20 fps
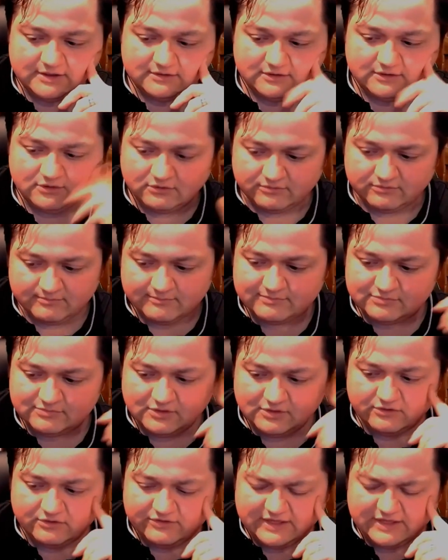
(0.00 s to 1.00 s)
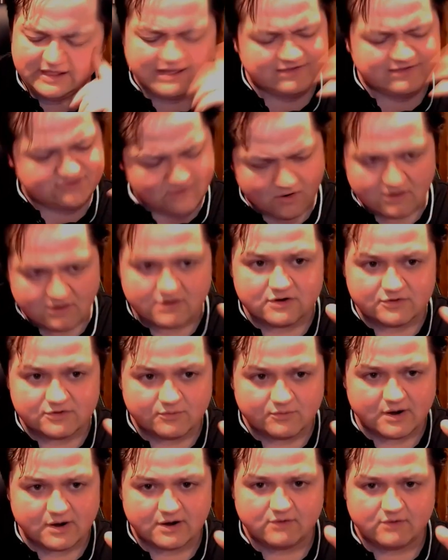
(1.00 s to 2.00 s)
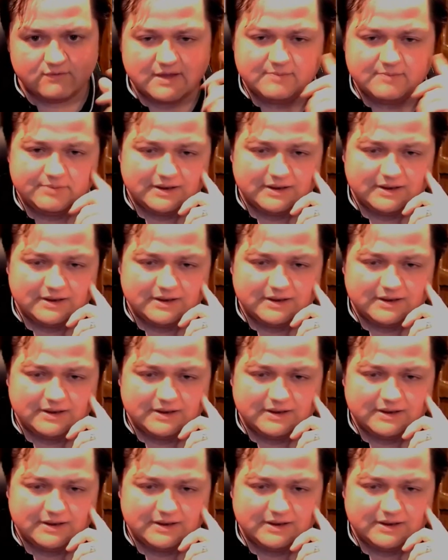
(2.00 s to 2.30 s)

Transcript: little thing. Like, it's hard work, right?